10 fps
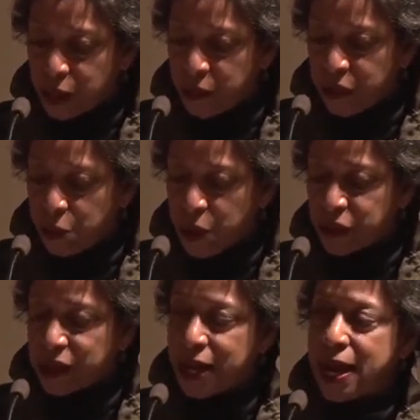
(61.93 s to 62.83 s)
some of the
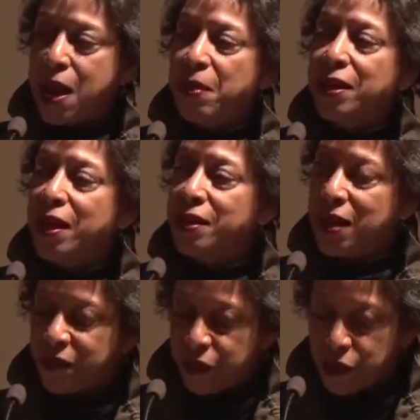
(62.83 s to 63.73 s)
most dynamic and
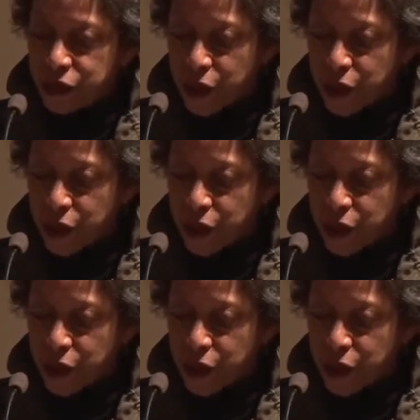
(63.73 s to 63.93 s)
diverse